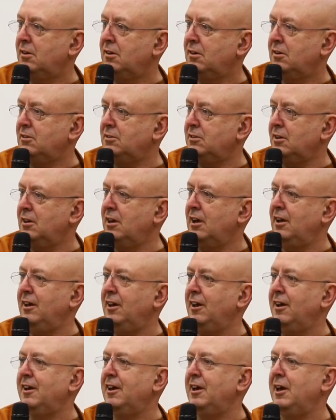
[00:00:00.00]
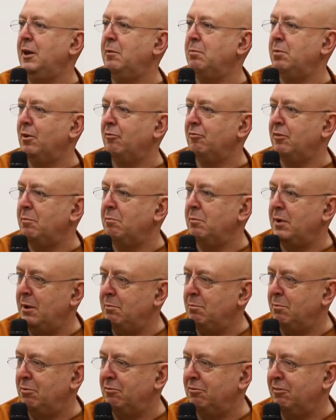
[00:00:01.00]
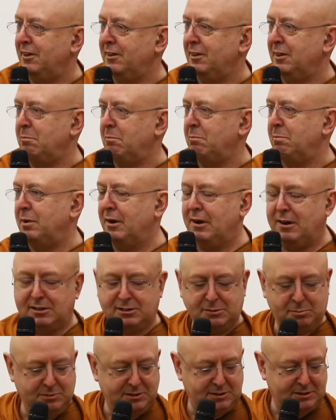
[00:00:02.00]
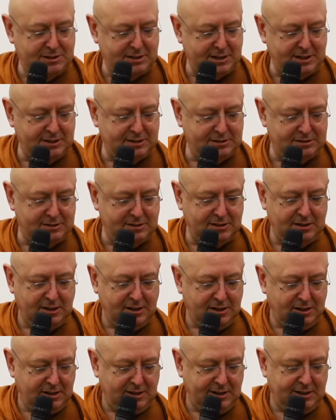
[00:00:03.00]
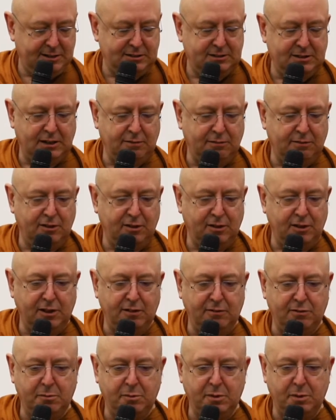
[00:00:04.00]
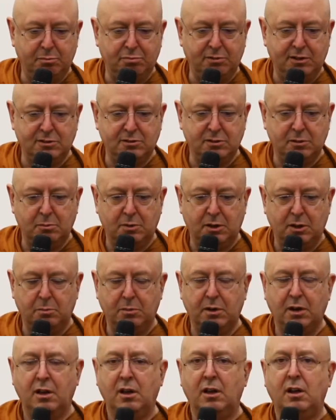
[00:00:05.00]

Because you keep on remembering the past mistakes instead of learning from the present moment.